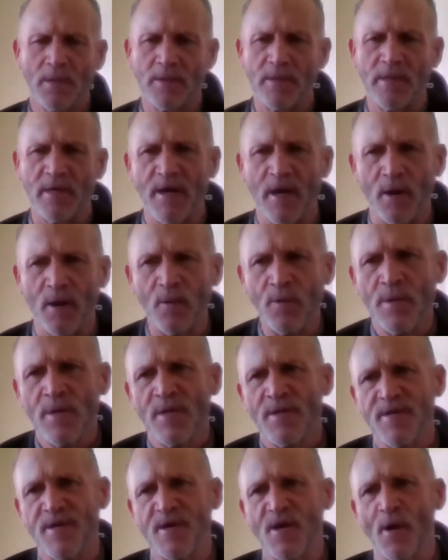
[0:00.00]
You
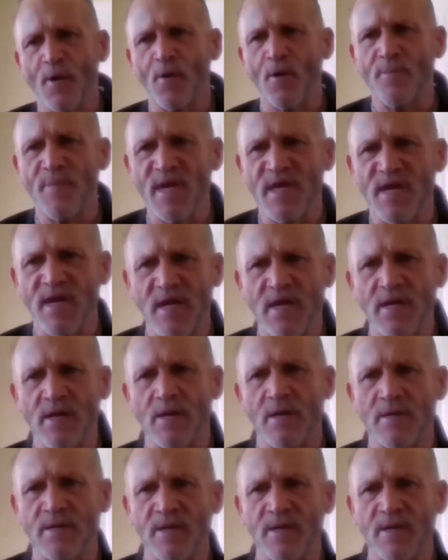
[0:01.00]
go to a meeting.